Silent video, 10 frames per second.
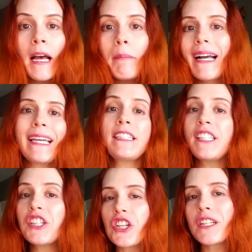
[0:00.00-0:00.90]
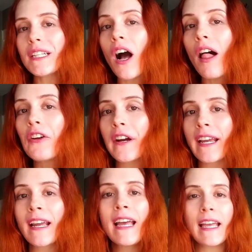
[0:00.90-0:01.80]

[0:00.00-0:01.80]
but in addition to coloring,